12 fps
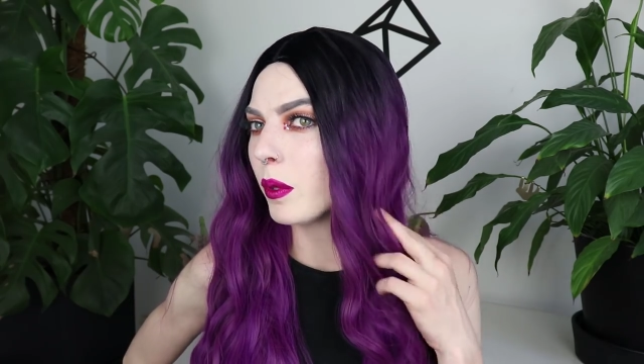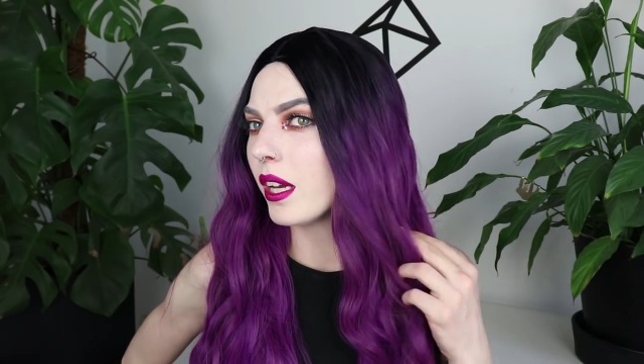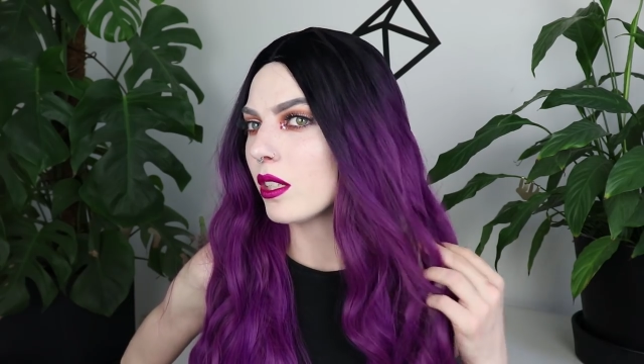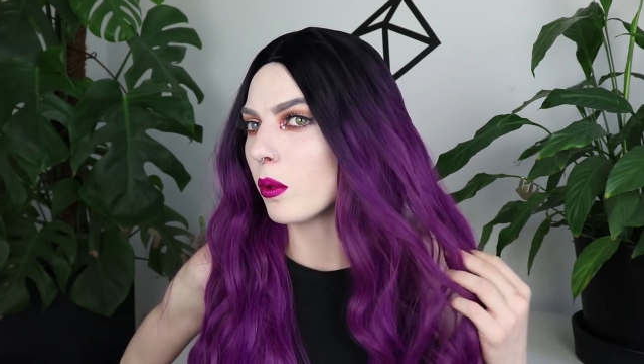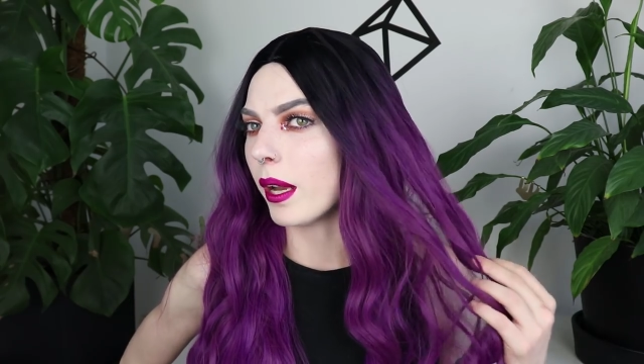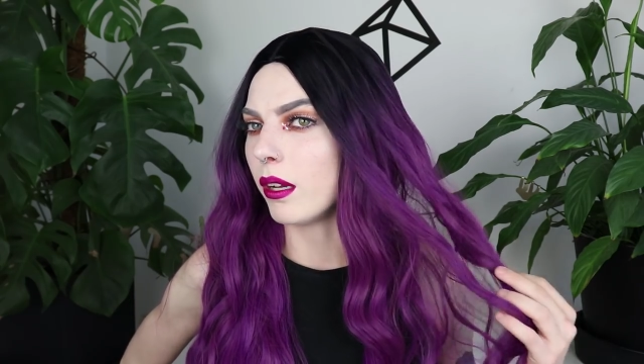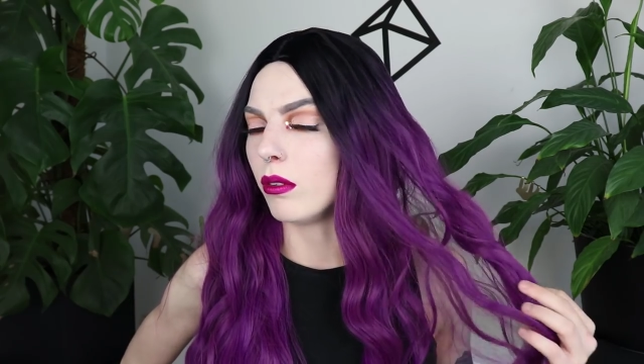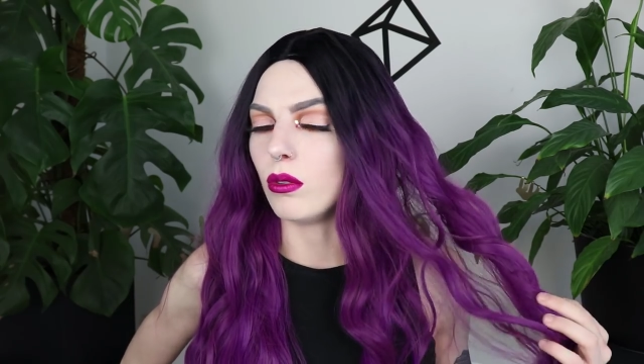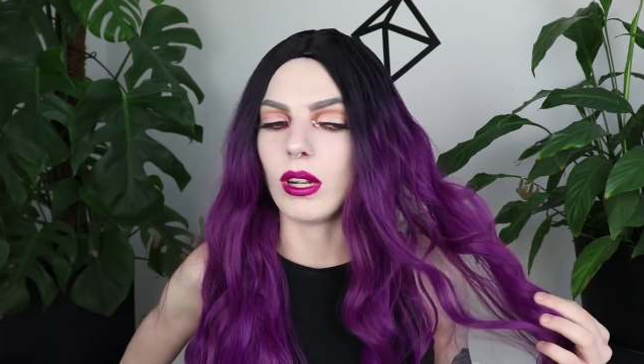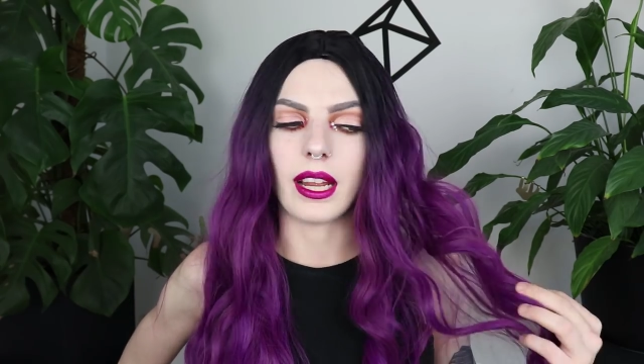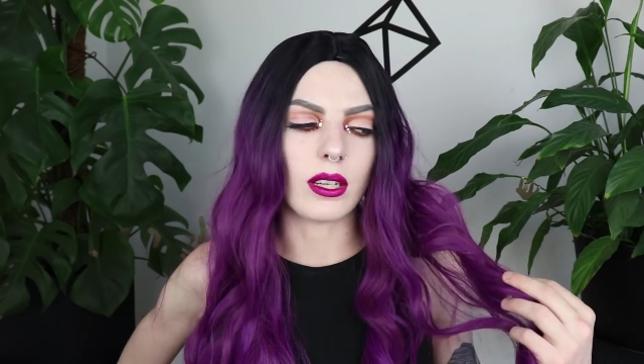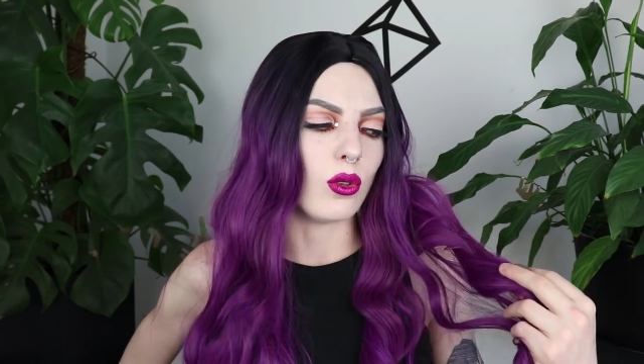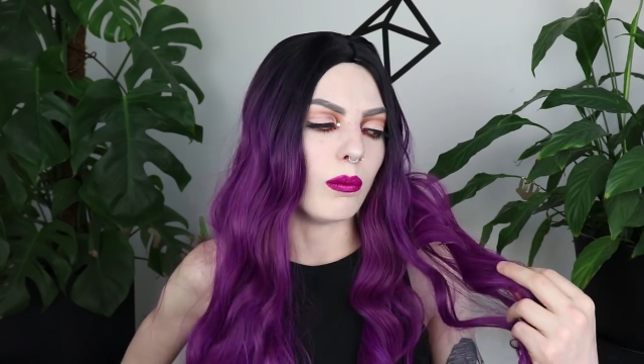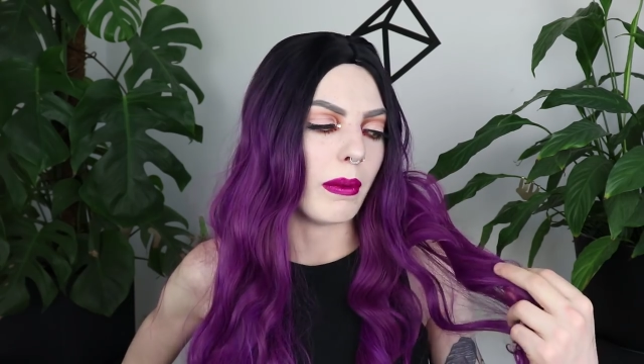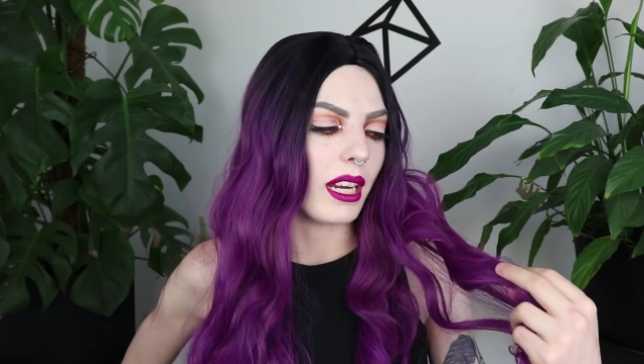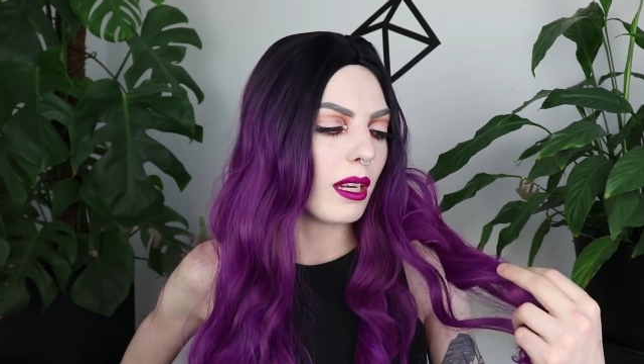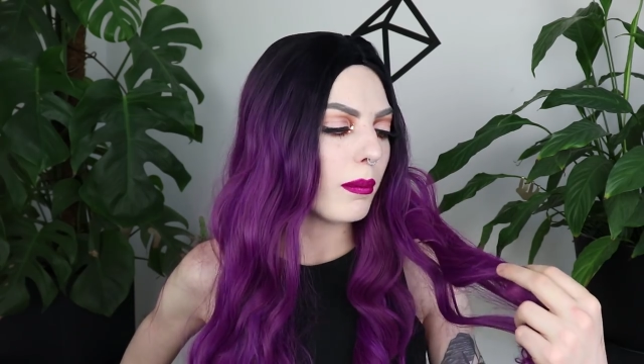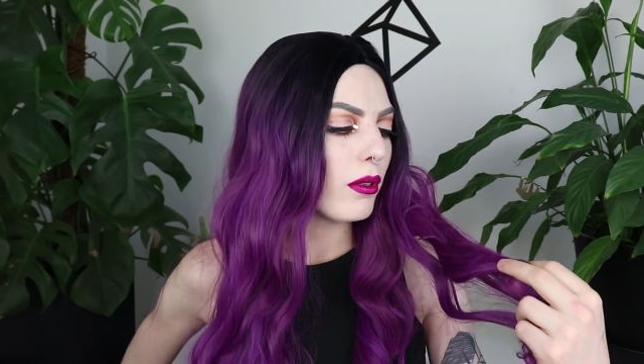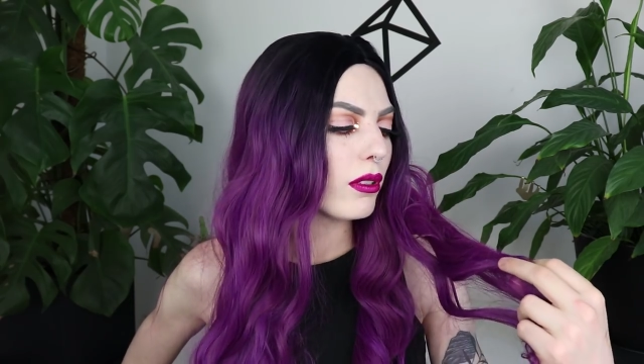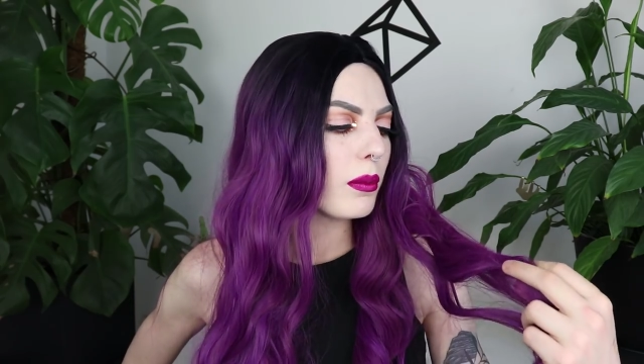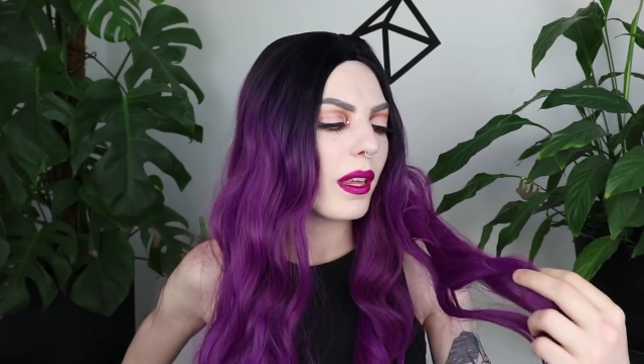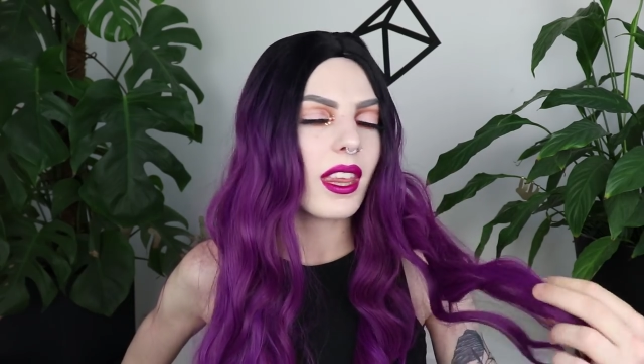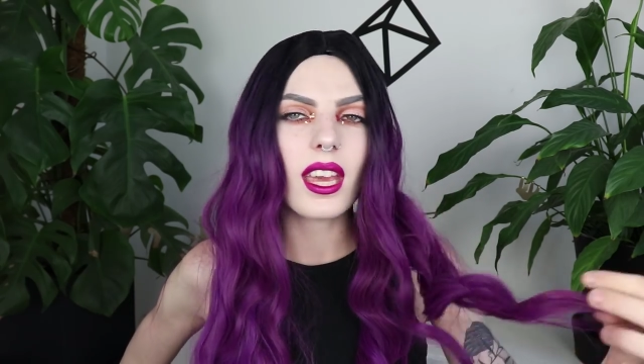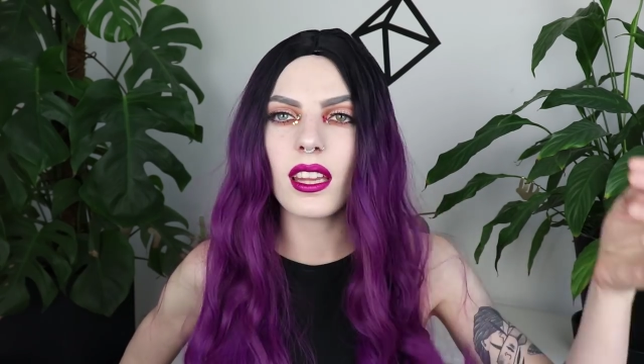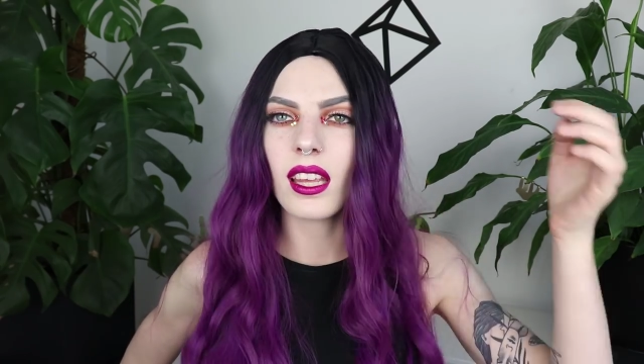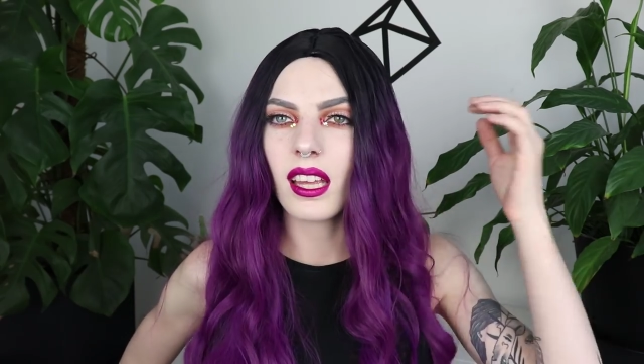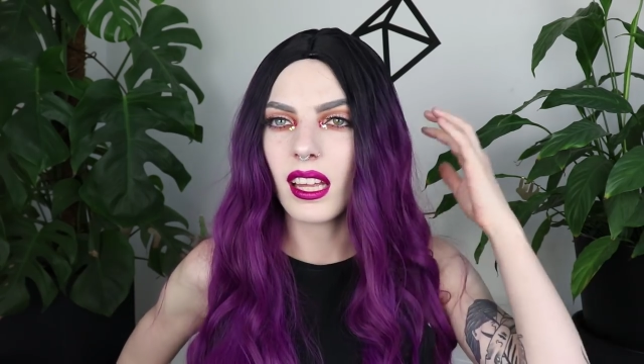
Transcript: wig so I could do like cool makeup looks with it,